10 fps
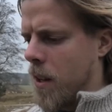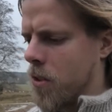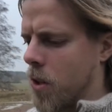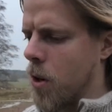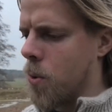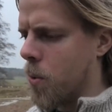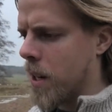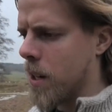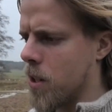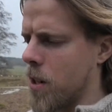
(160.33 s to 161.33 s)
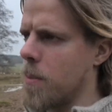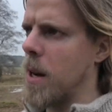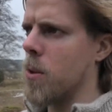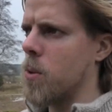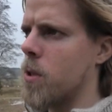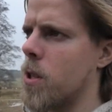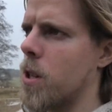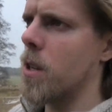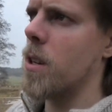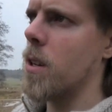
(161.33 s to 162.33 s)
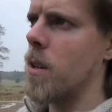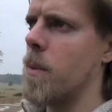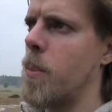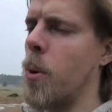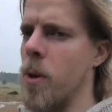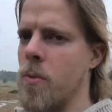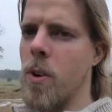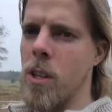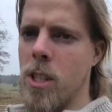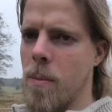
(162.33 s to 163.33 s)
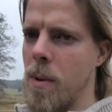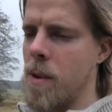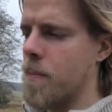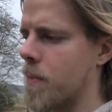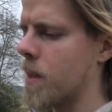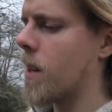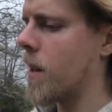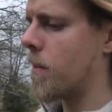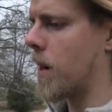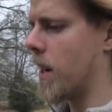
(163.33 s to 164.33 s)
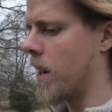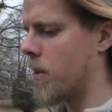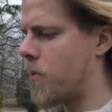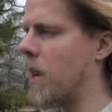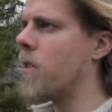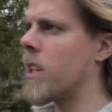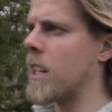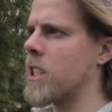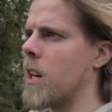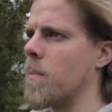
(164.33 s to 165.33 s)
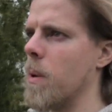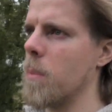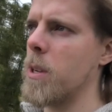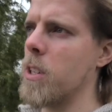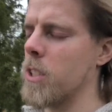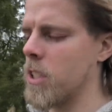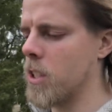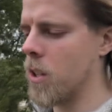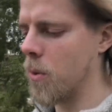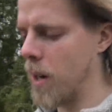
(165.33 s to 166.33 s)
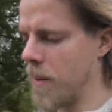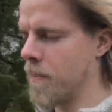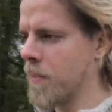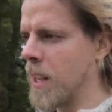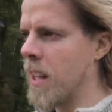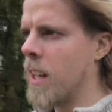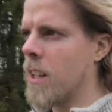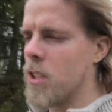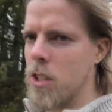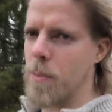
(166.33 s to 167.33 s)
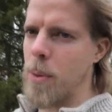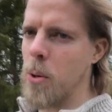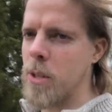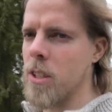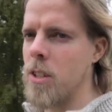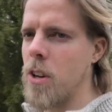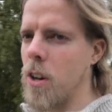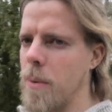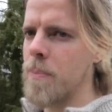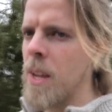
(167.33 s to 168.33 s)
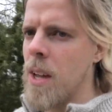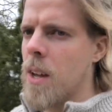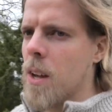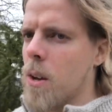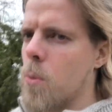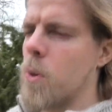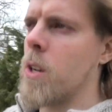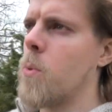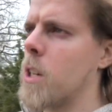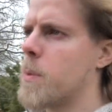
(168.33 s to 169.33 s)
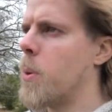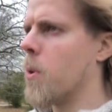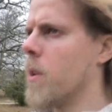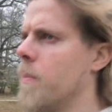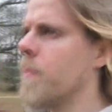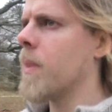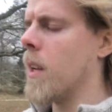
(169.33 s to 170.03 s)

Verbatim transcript: So we can talk about porn, for example, my favorite example because it's so uh, such a potent drug. When you watch porn,